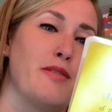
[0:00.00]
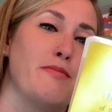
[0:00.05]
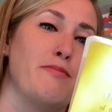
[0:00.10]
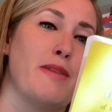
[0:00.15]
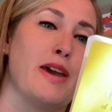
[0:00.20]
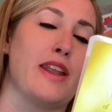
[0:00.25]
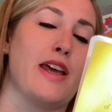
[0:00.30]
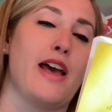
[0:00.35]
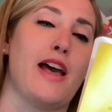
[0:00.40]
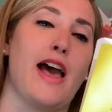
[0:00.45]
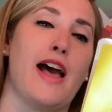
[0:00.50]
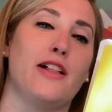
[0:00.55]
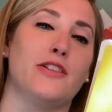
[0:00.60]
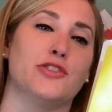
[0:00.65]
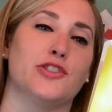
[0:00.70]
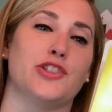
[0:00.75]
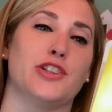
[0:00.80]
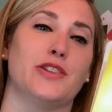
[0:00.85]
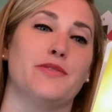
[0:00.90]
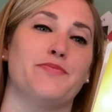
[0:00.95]

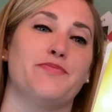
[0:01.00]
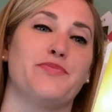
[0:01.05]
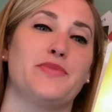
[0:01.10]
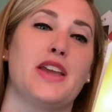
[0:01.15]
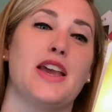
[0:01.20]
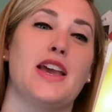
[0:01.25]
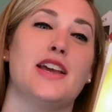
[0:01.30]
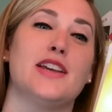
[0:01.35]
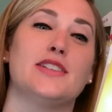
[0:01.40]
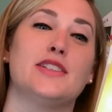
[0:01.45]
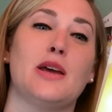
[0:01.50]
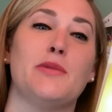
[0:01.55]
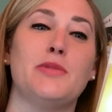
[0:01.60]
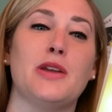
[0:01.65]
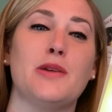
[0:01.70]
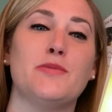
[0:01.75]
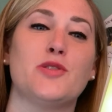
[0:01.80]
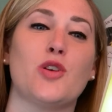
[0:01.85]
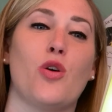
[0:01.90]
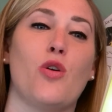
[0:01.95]
meta-allergy.
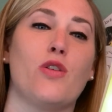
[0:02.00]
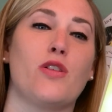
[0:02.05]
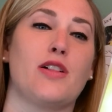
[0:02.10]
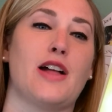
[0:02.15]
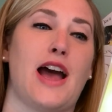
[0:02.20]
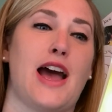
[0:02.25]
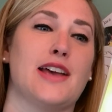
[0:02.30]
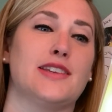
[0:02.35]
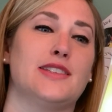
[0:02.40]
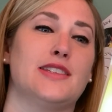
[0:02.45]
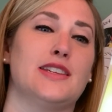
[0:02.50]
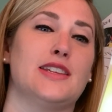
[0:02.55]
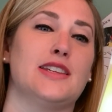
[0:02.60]
Sometimes the whole class